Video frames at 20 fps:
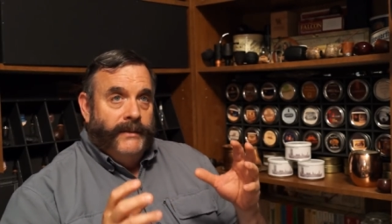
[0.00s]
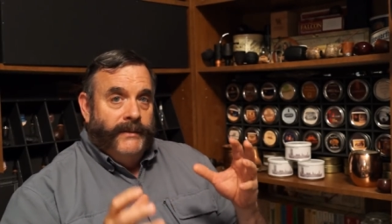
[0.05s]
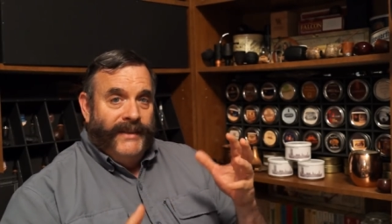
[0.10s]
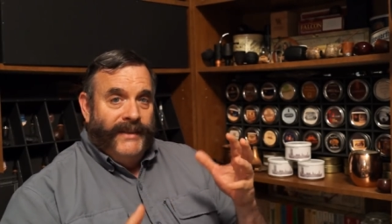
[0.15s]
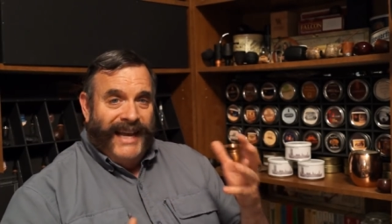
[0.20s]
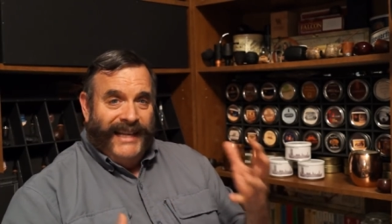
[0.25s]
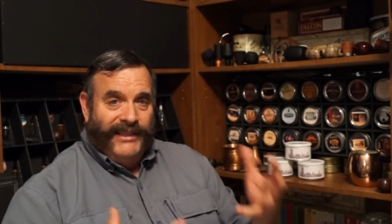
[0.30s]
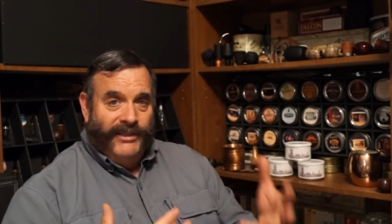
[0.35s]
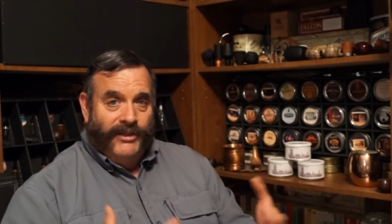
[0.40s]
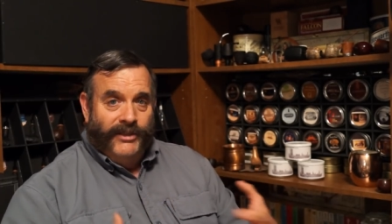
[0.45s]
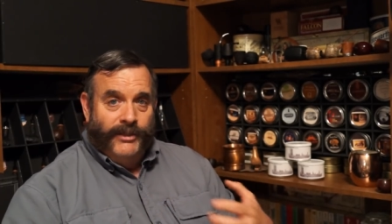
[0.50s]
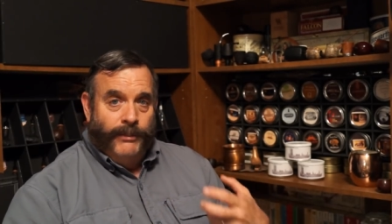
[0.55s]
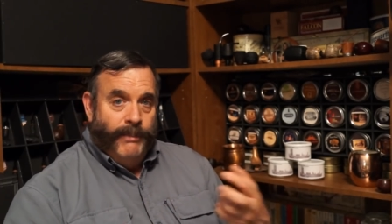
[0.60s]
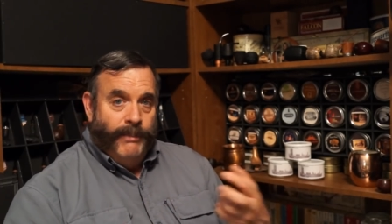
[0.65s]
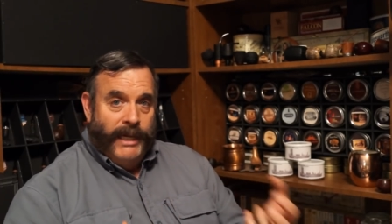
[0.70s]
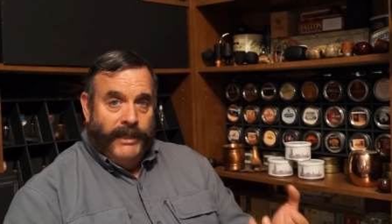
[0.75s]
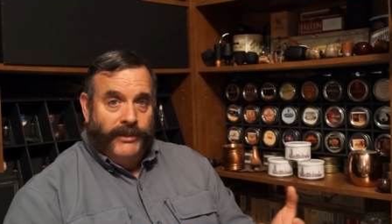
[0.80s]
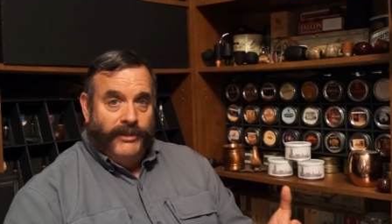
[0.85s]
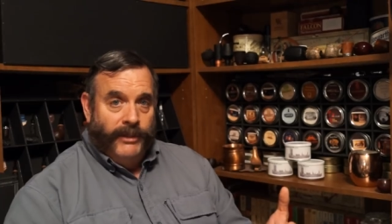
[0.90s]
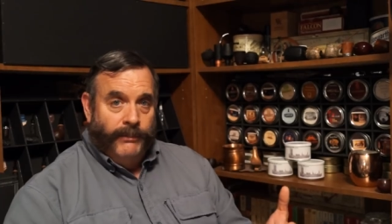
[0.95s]
that's the
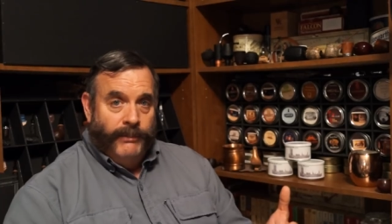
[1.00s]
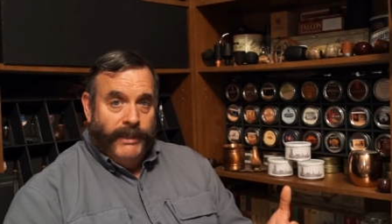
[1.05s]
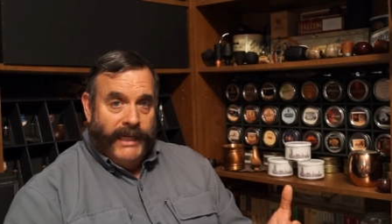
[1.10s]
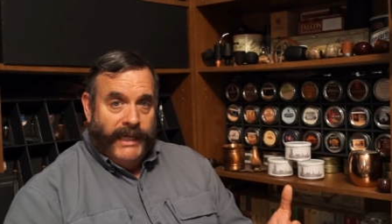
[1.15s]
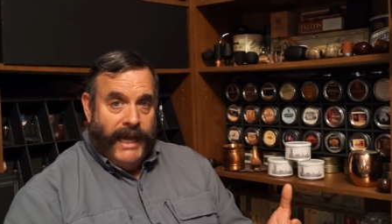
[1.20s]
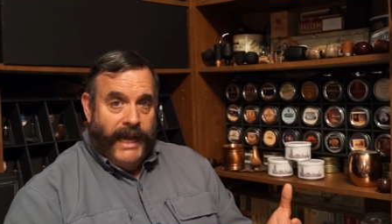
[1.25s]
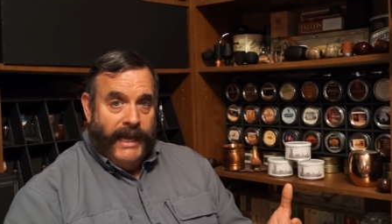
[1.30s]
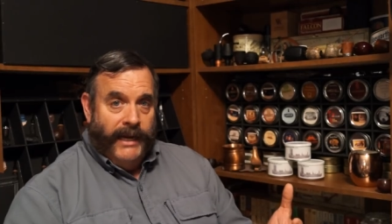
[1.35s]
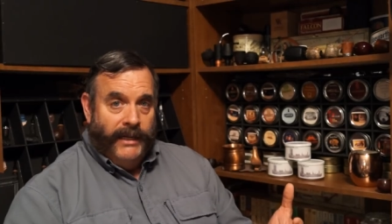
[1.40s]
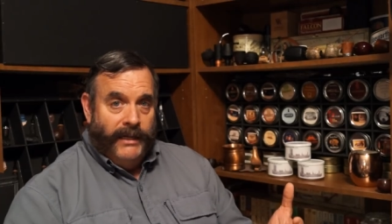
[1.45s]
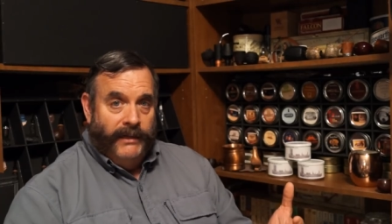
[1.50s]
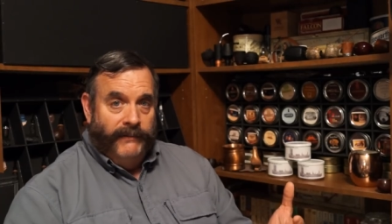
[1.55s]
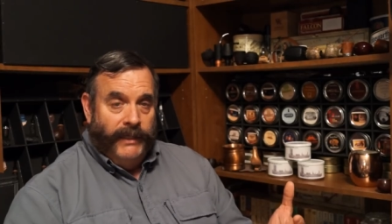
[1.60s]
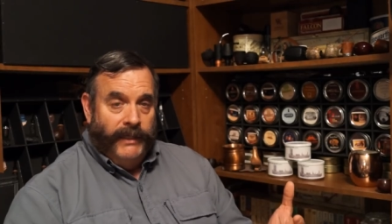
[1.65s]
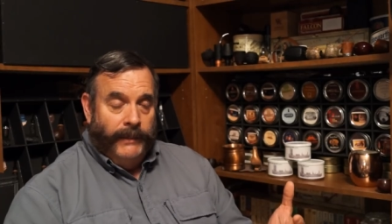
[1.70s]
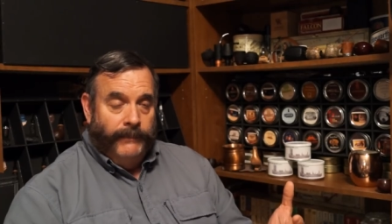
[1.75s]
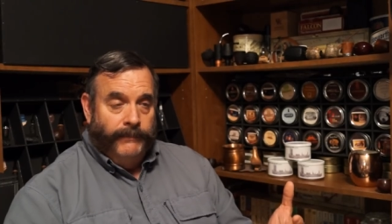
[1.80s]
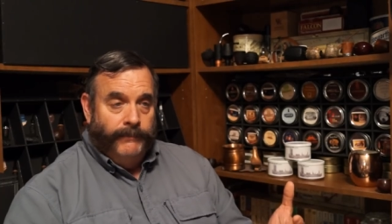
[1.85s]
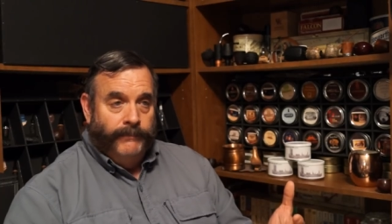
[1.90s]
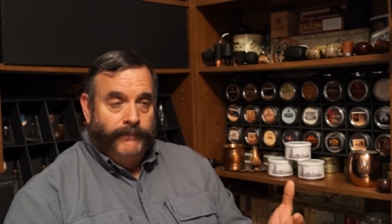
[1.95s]
basic mechanic of
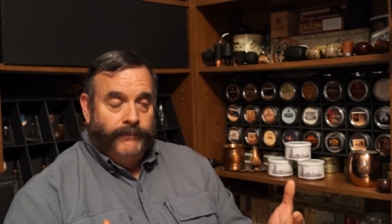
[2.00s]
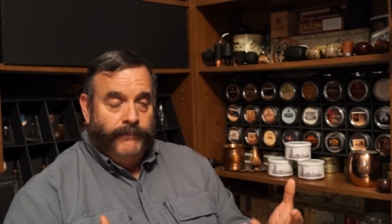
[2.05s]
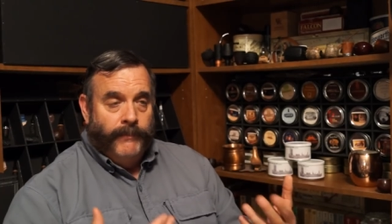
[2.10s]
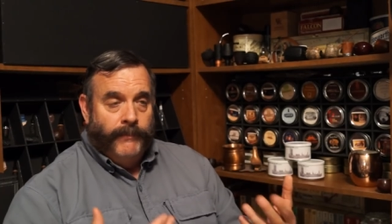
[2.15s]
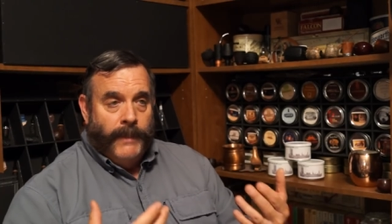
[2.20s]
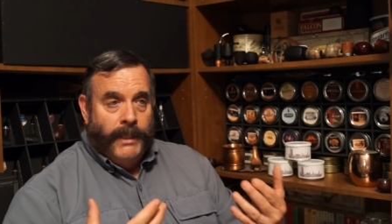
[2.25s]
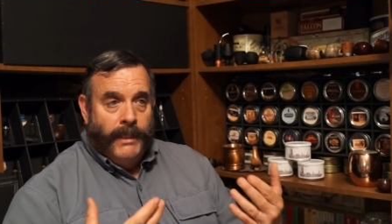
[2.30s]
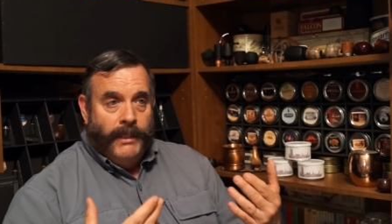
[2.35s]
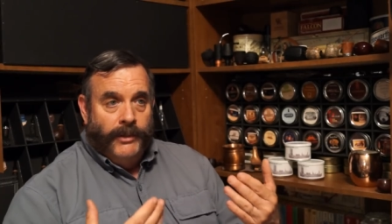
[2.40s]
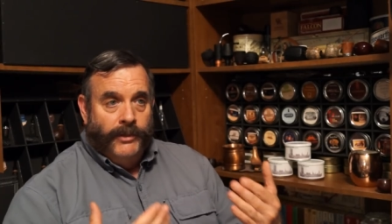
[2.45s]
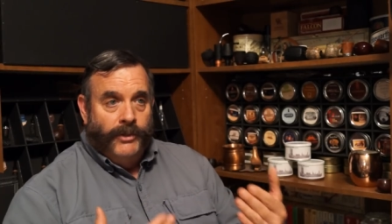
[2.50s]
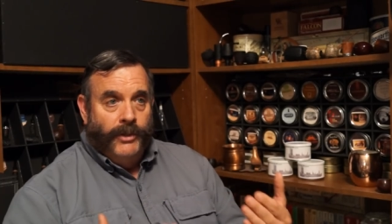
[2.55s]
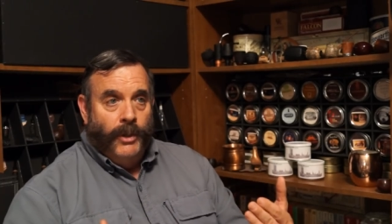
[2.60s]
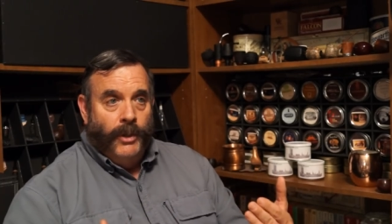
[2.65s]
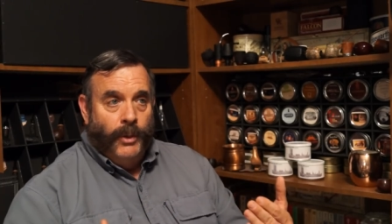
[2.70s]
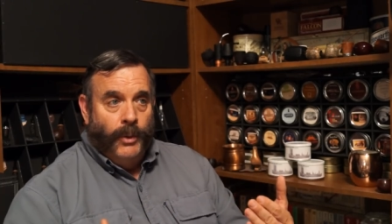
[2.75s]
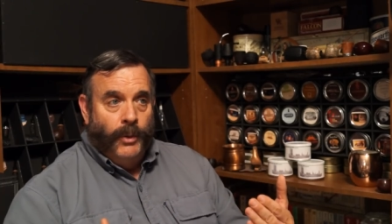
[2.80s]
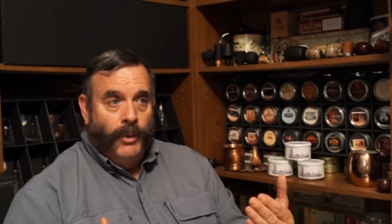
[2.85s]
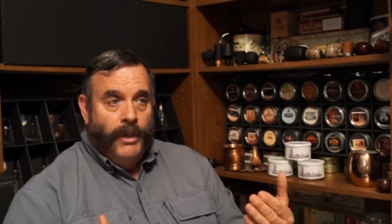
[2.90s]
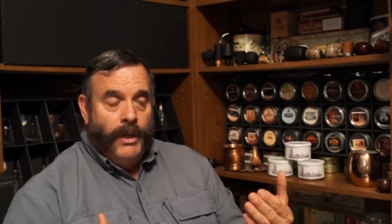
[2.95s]
it.
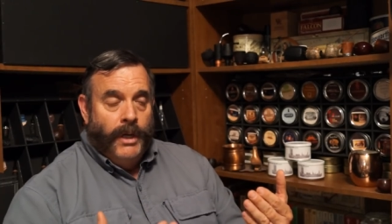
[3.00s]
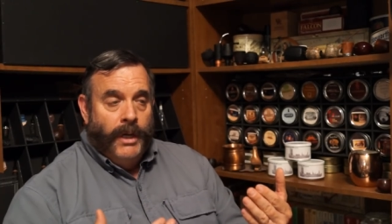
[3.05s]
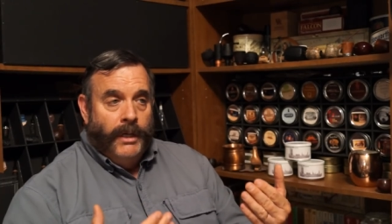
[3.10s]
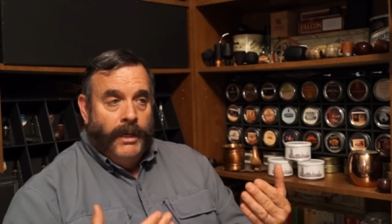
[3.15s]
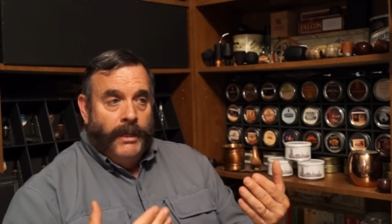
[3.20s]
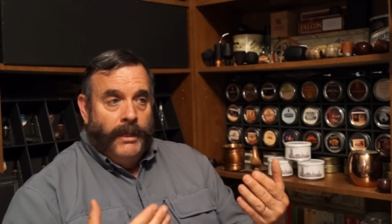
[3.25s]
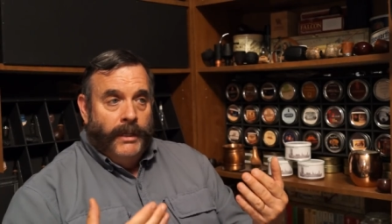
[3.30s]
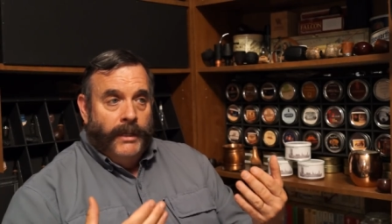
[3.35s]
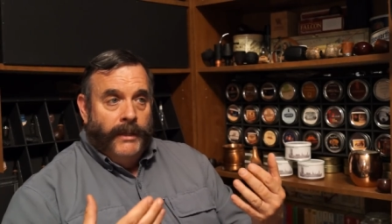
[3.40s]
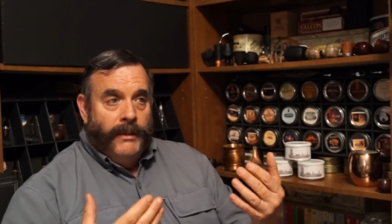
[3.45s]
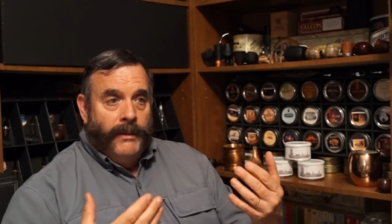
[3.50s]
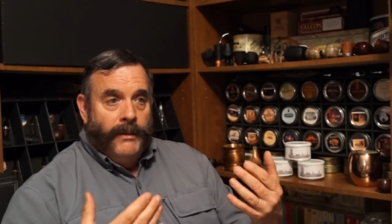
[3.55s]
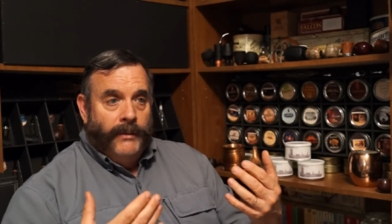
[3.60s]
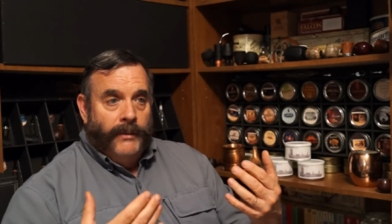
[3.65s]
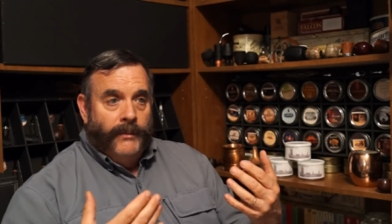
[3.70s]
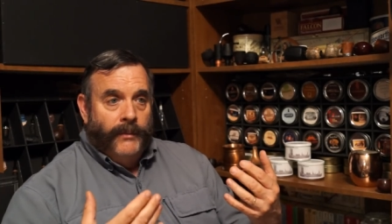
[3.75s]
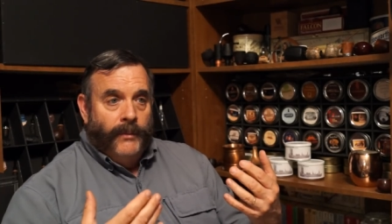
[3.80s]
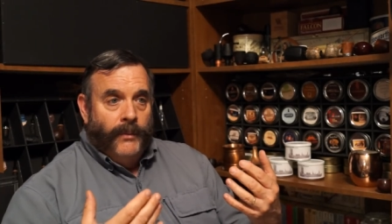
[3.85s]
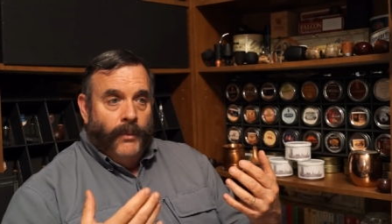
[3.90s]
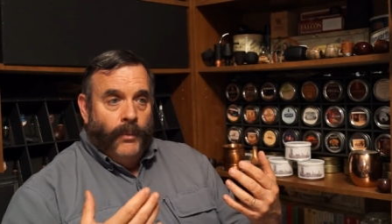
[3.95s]
So
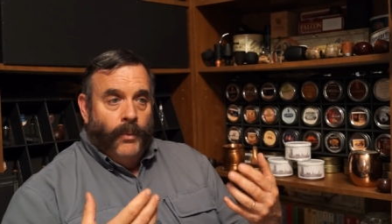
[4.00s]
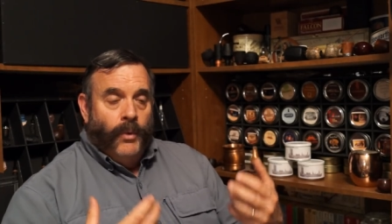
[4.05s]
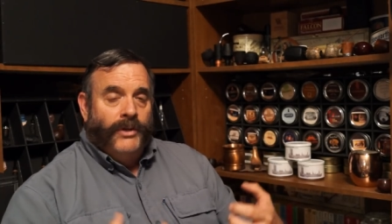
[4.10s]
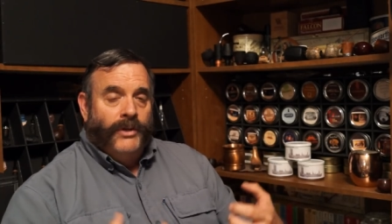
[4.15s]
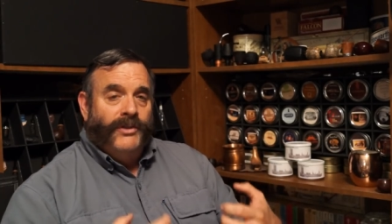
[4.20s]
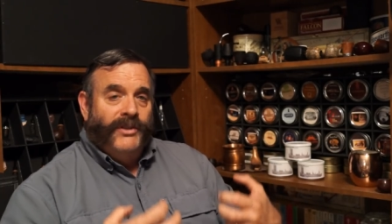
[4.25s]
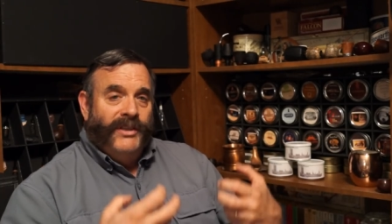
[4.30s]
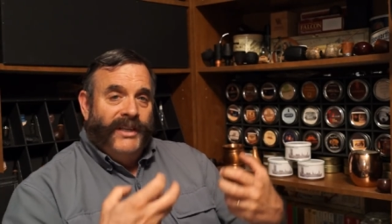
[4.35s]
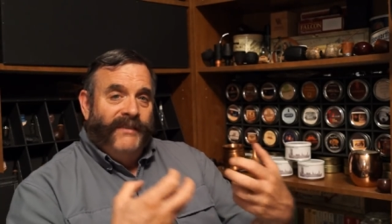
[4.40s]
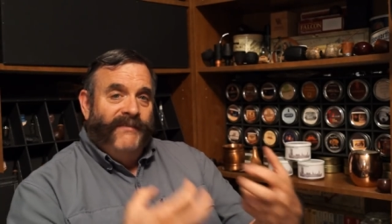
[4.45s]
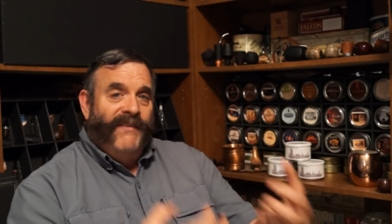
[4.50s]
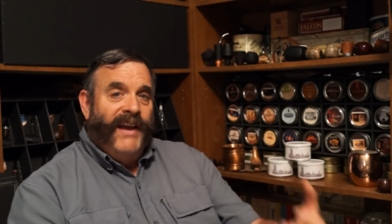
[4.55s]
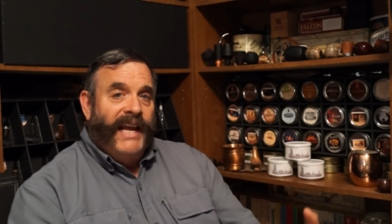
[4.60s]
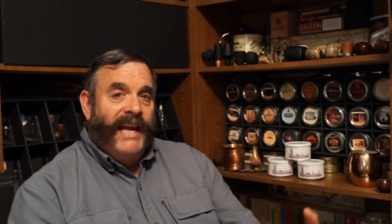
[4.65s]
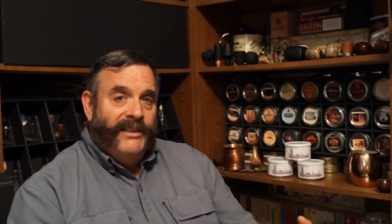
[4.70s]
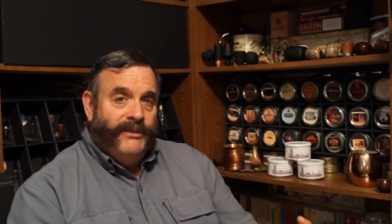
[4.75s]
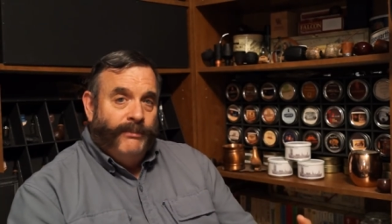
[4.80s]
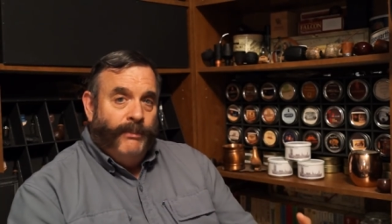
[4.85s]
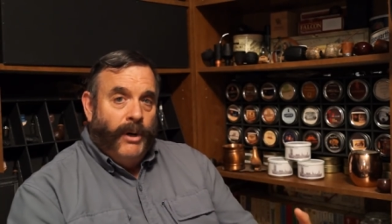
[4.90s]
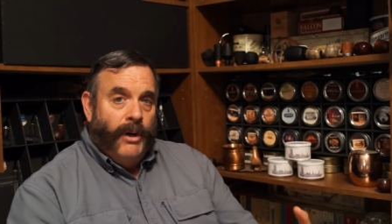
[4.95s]
what's the
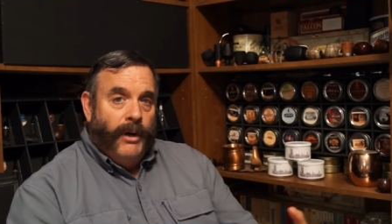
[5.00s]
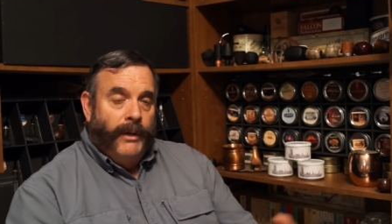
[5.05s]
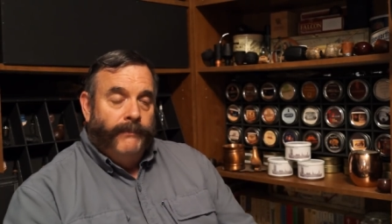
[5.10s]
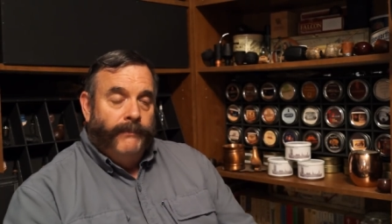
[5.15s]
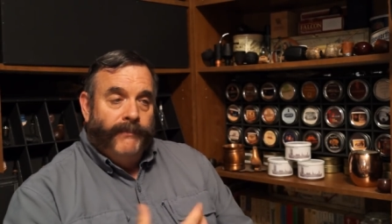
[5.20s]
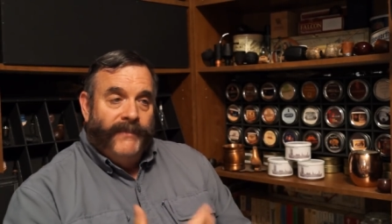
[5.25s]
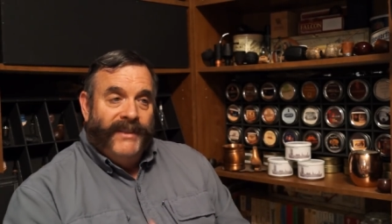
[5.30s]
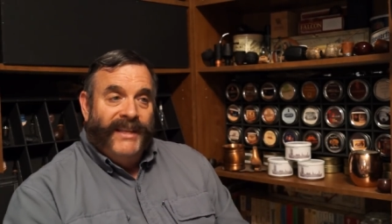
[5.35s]
advanced part?